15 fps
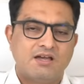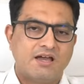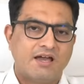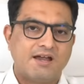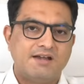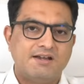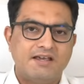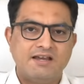
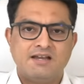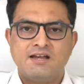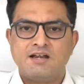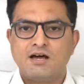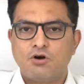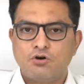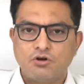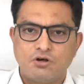and in and
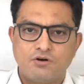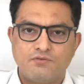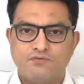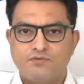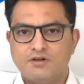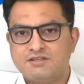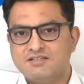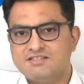out
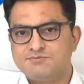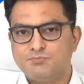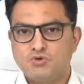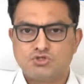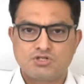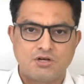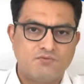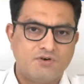of these
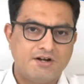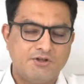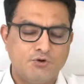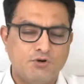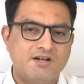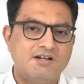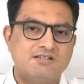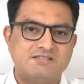mutual fund
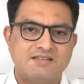units.